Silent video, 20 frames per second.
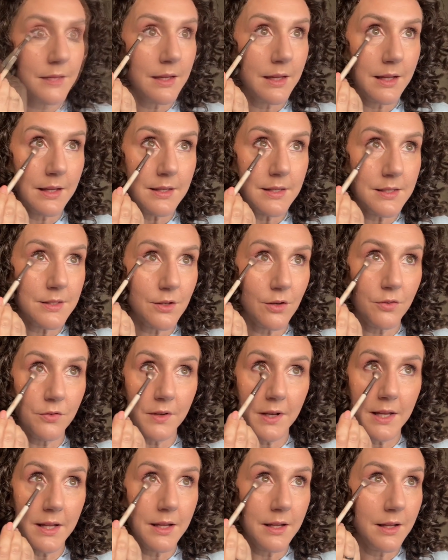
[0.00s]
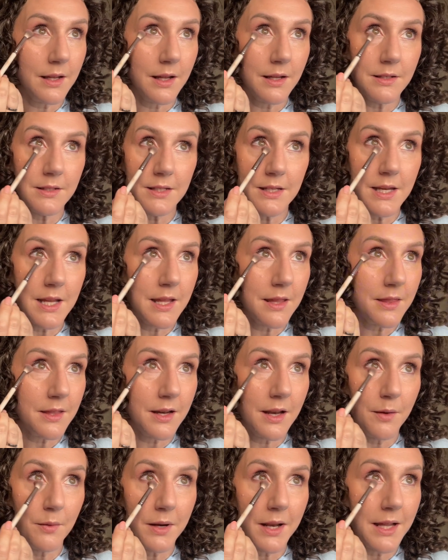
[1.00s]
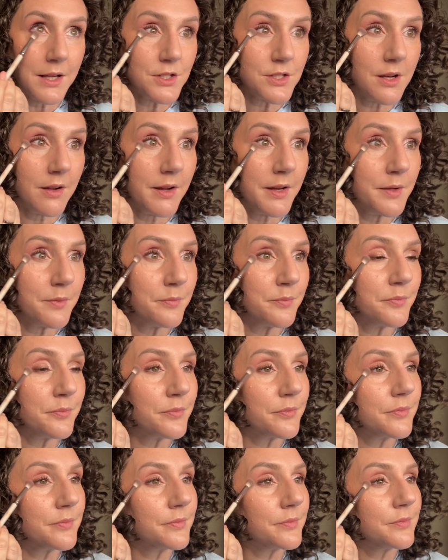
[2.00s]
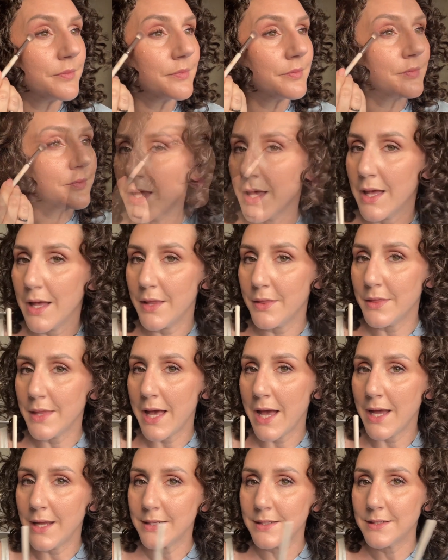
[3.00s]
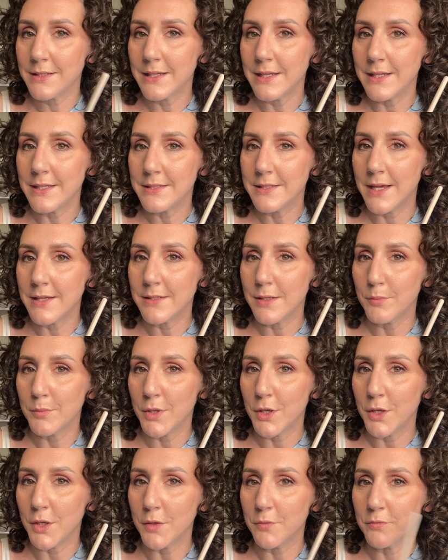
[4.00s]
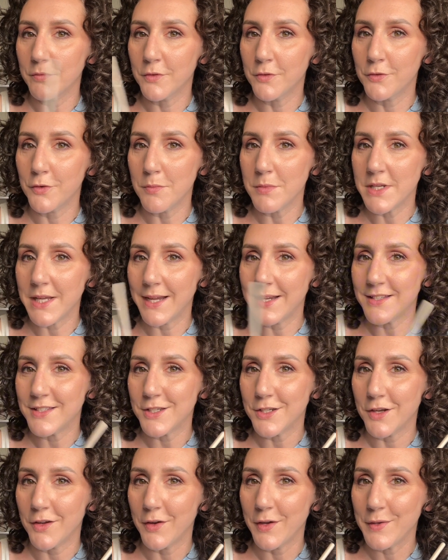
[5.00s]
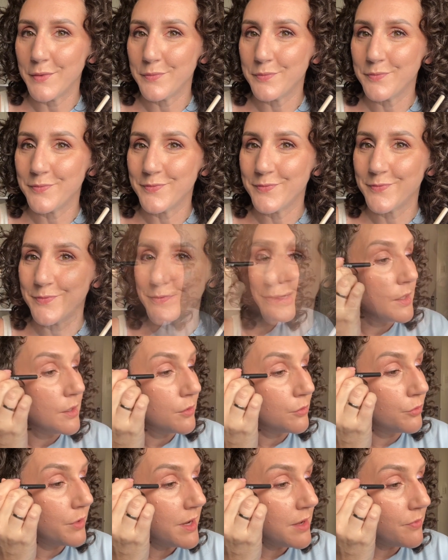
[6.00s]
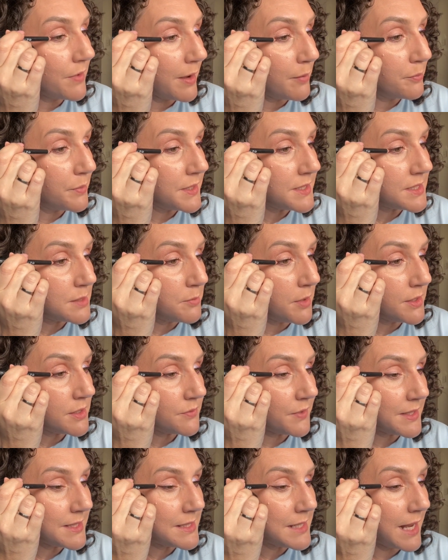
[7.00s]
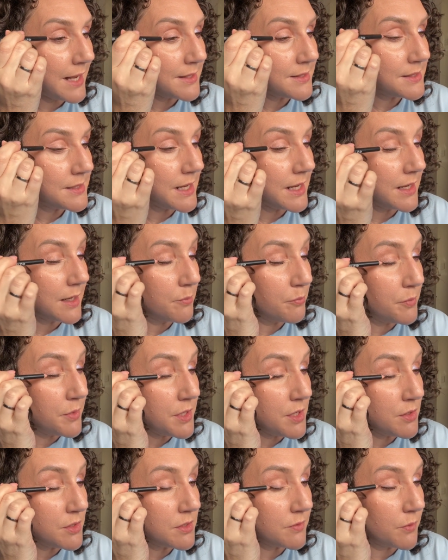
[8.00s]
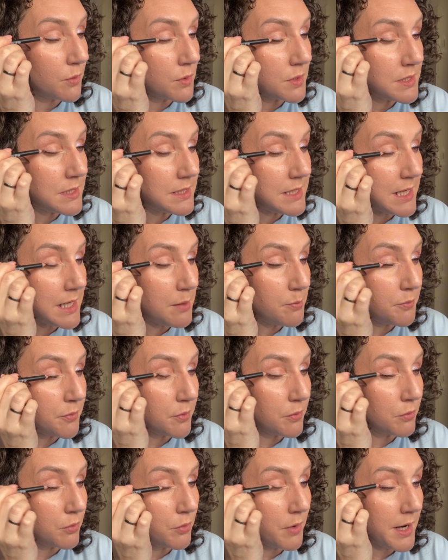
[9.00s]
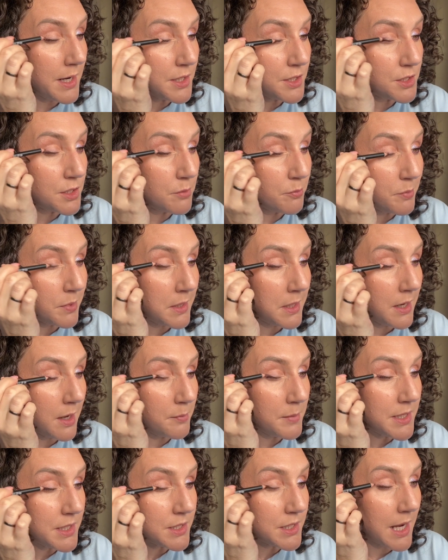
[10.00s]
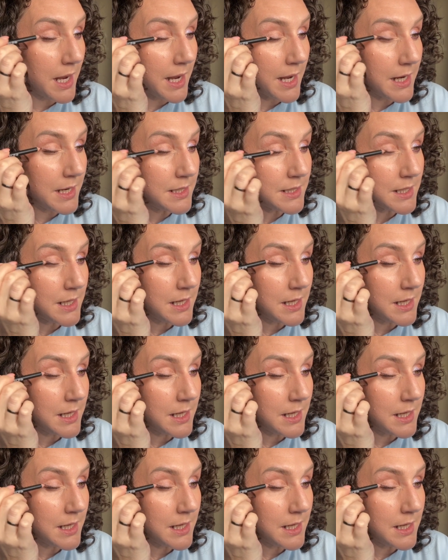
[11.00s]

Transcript: and softly underneath the lower lash line. And that is Desert Bloom from Day to Night. Revamp is the most fantastic, beautiful, deep, rich, plummy shade.